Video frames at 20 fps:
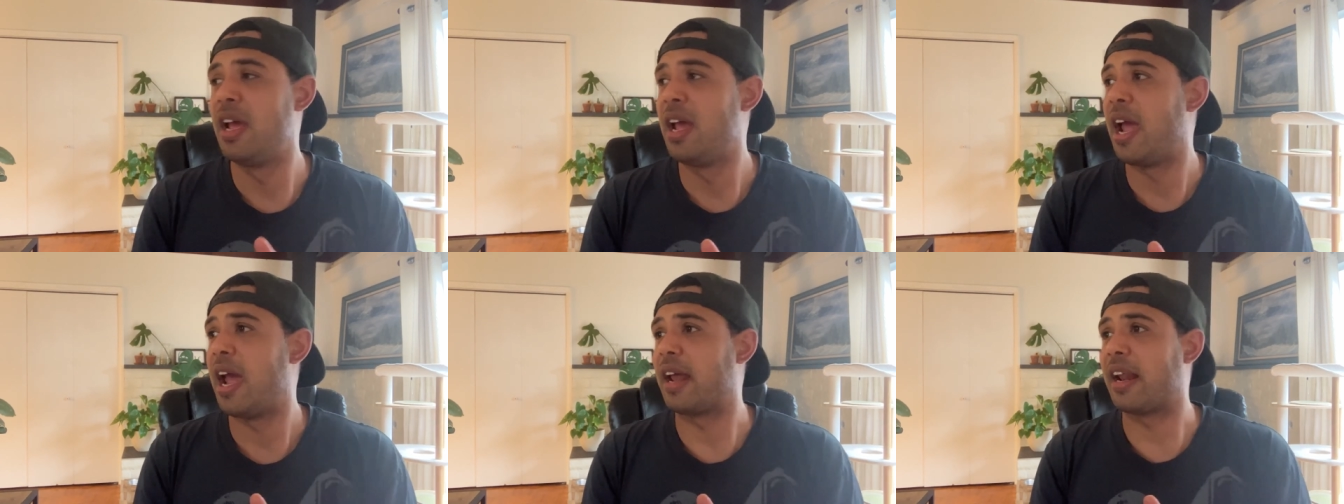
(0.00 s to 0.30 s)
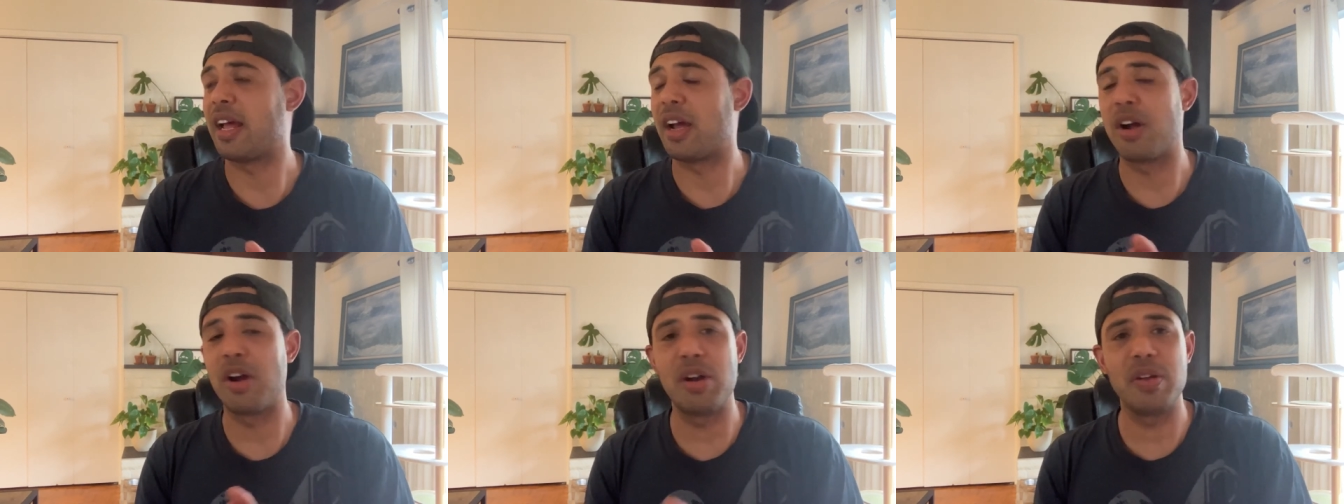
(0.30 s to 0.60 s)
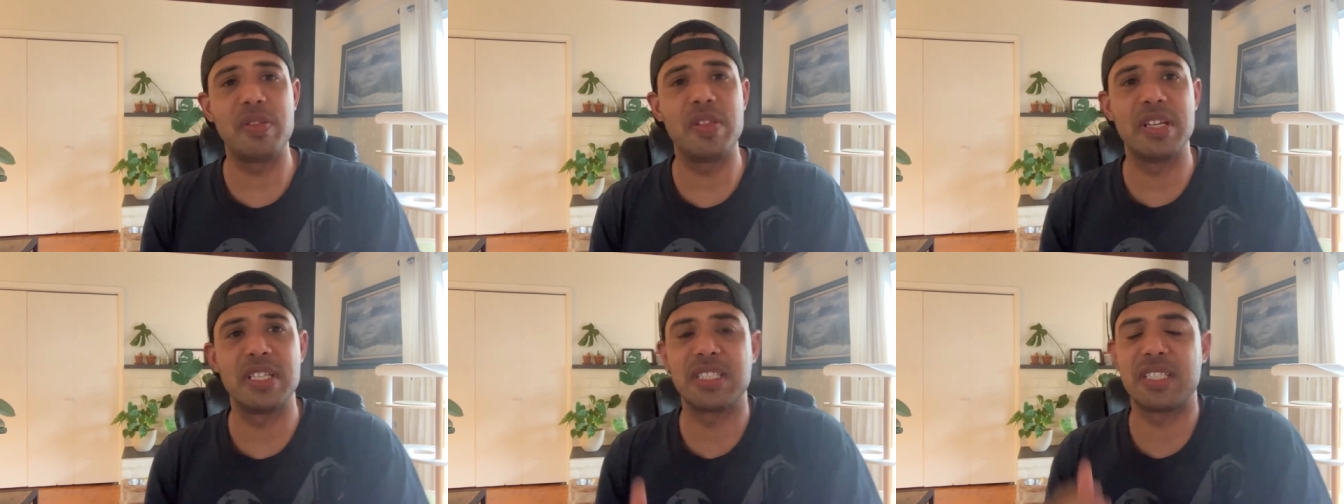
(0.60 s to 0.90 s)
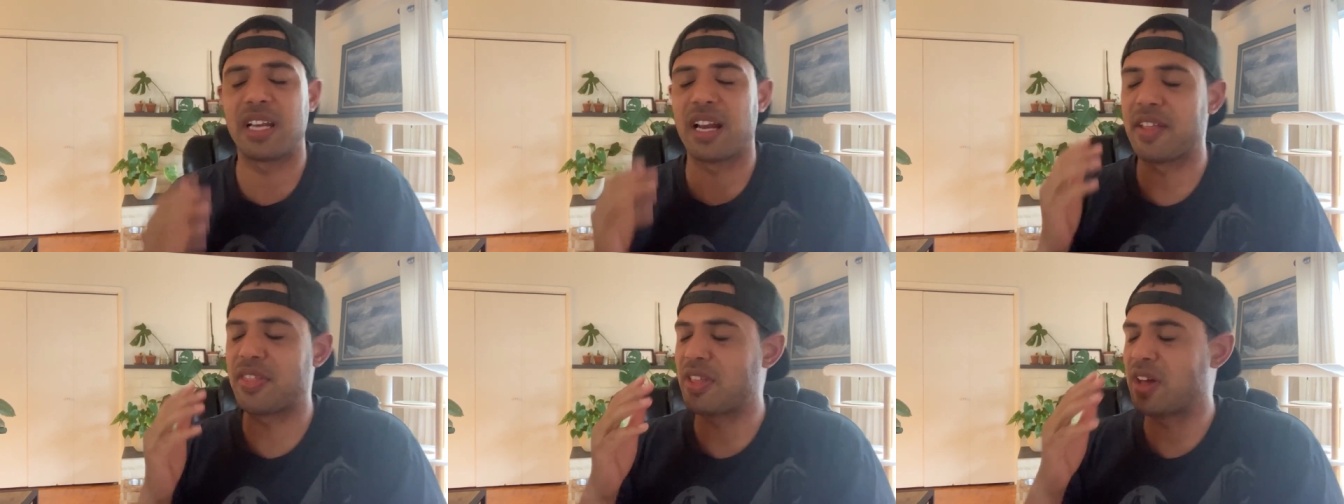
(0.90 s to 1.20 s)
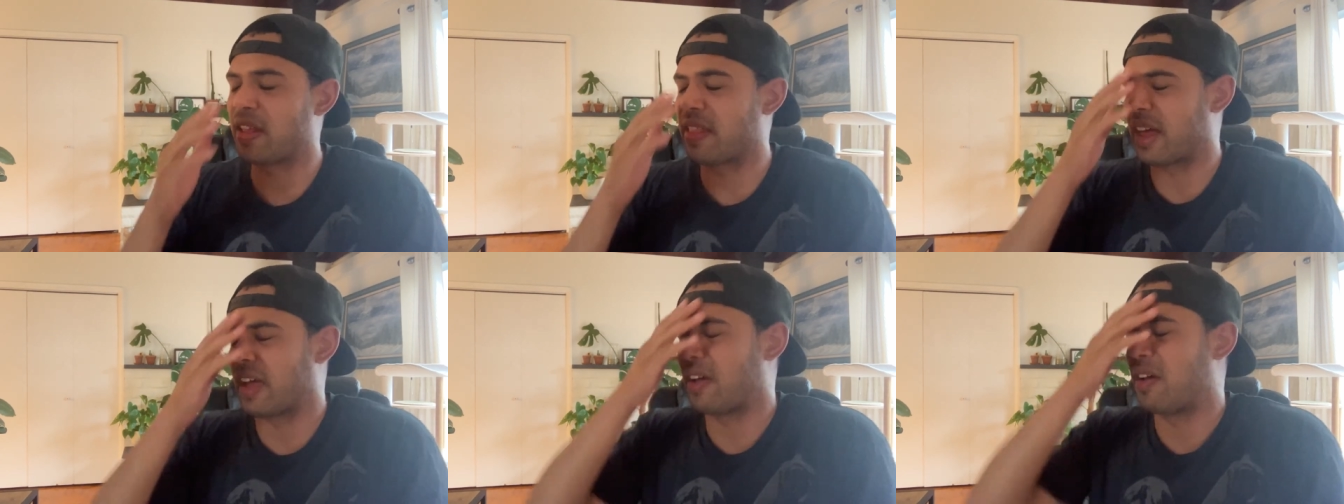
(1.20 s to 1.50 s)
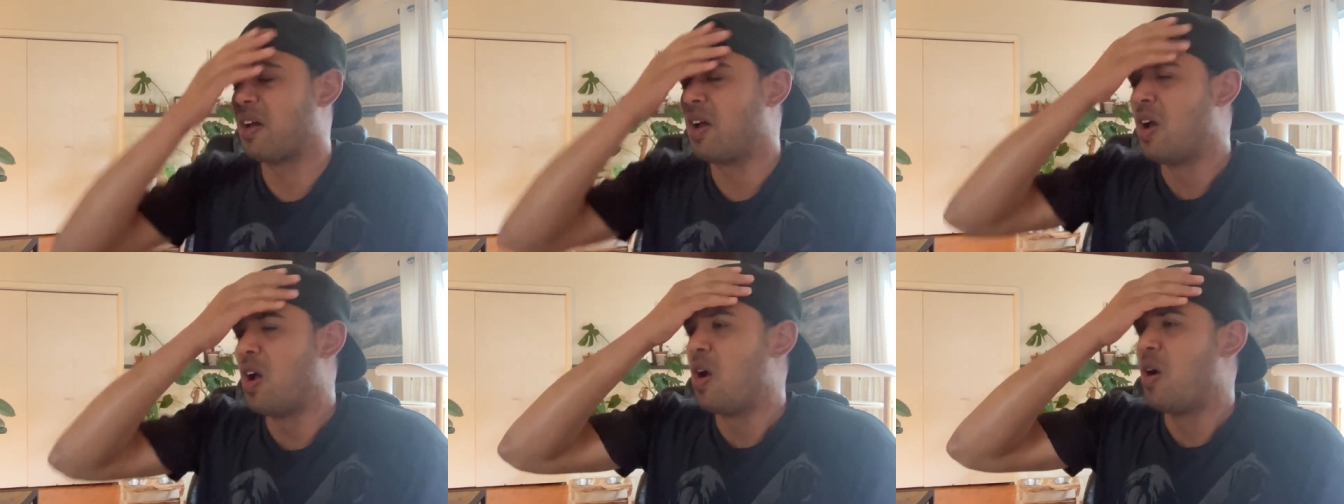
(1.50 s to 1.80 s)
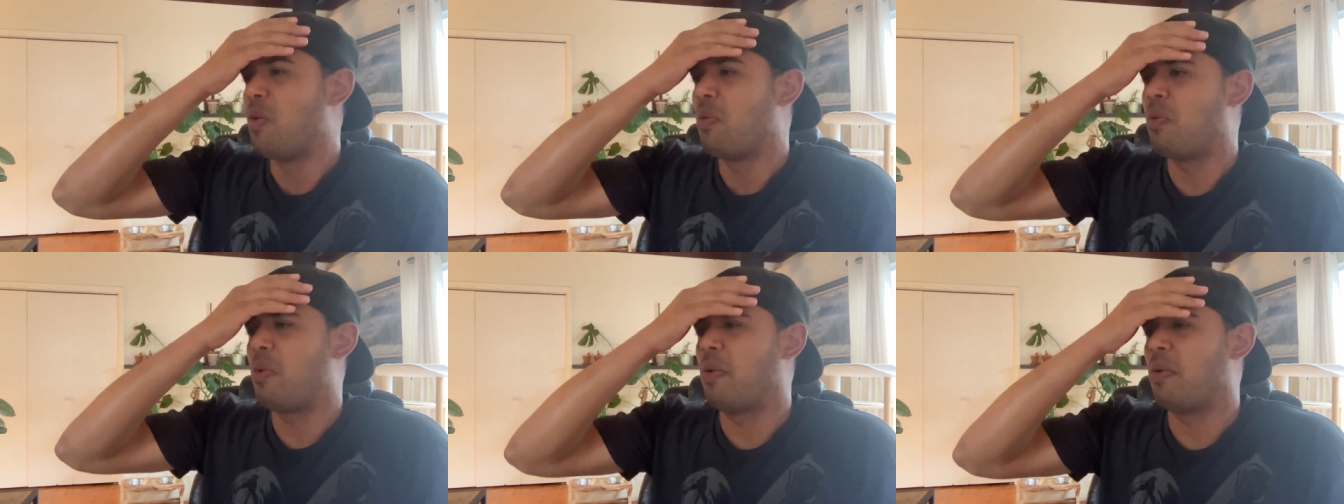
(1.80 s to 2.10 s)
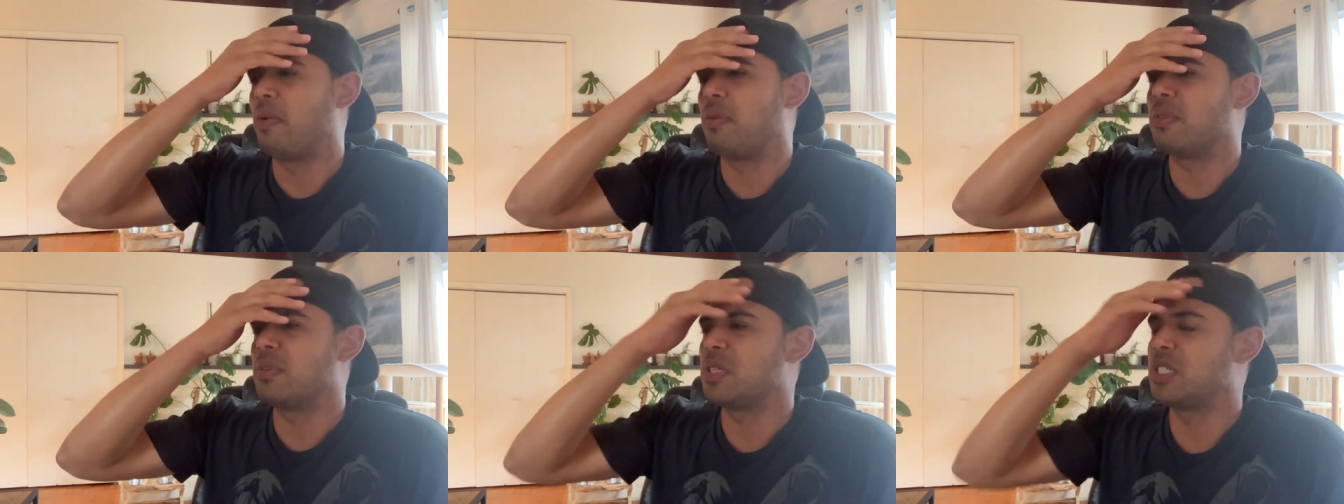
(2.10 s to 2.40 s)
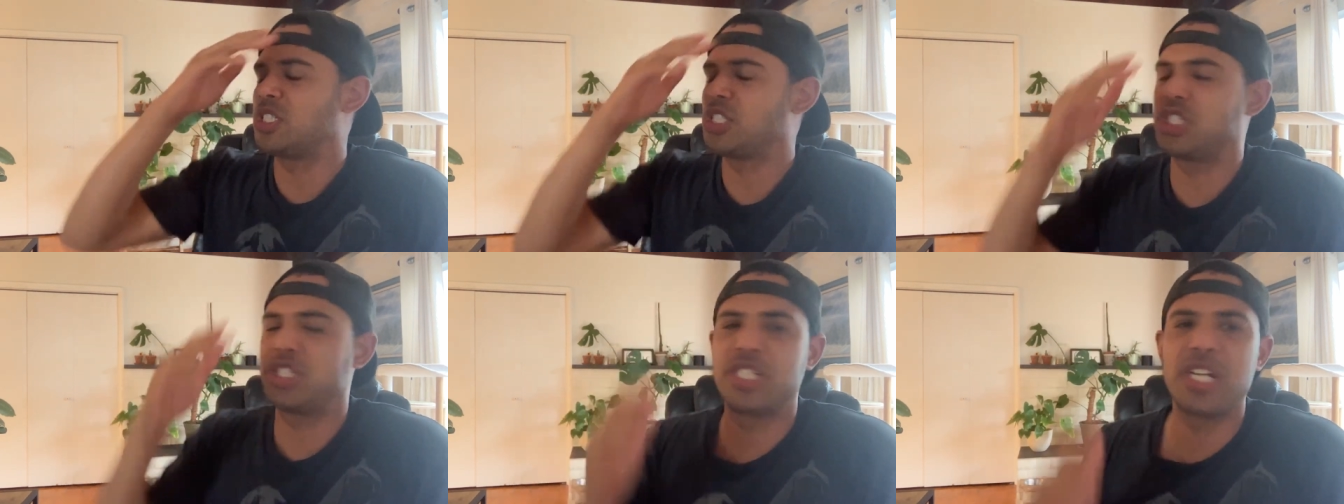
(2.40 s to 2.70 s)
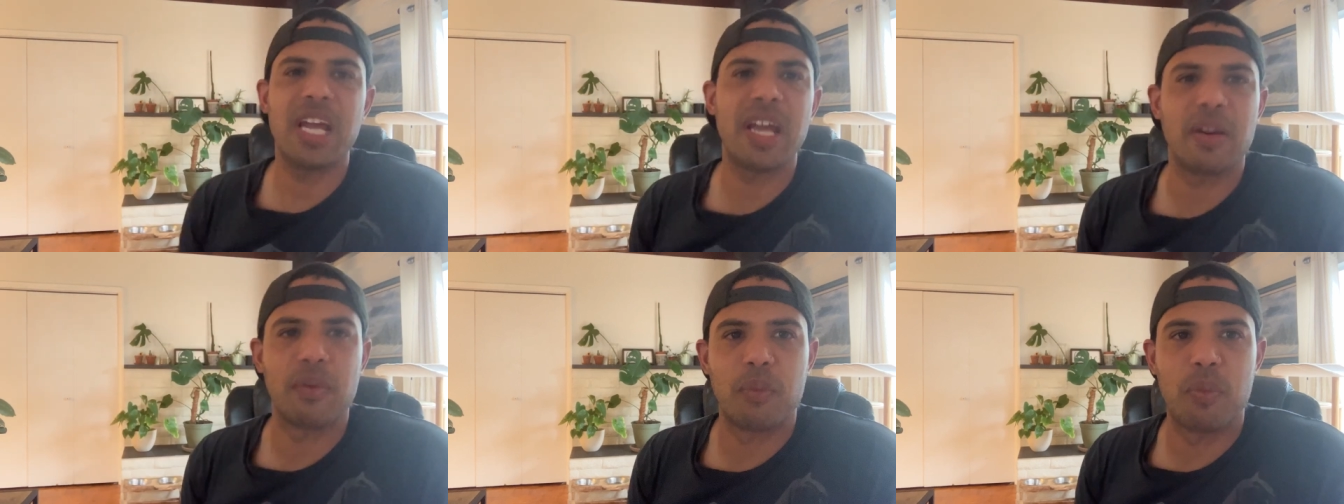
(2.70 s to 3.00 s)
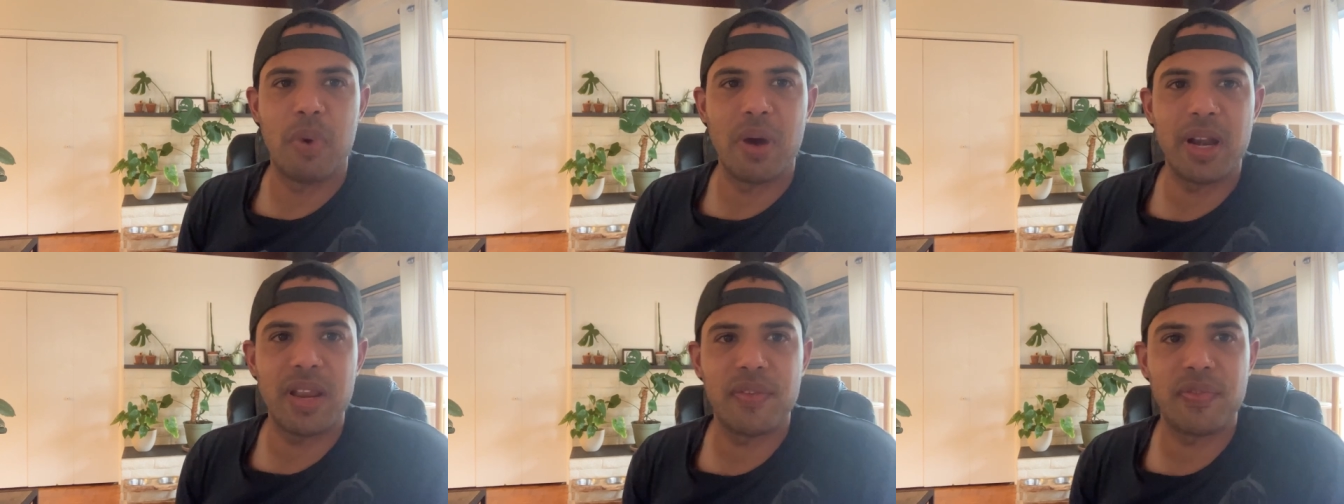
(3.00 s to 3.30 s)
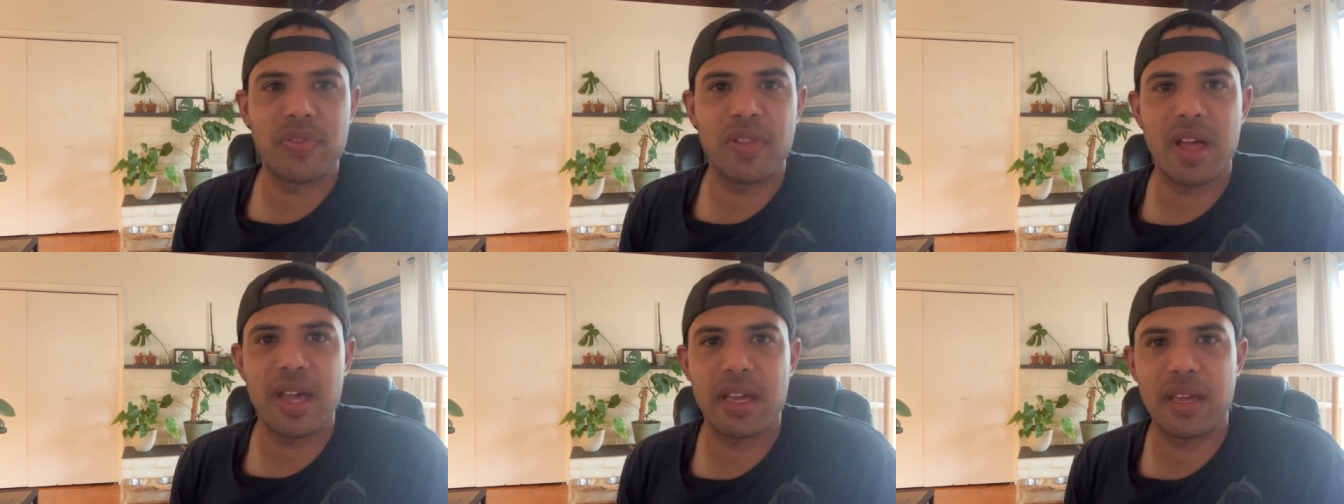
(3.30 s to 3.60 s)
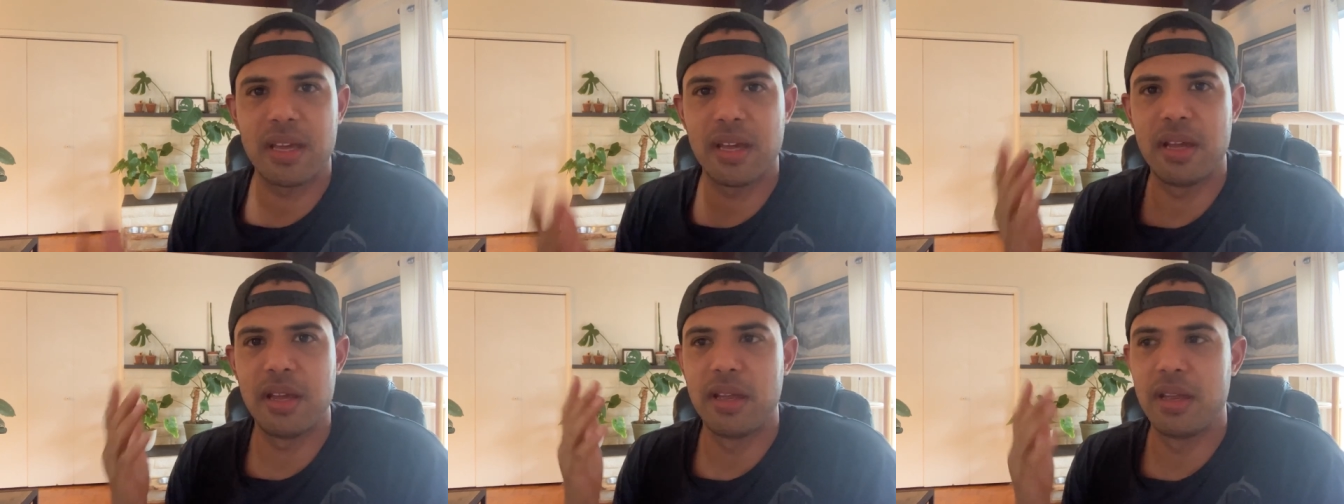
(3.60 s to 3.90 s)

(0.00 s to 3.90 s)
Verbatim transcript: And I heard this and I thought like, well, shit, what if like,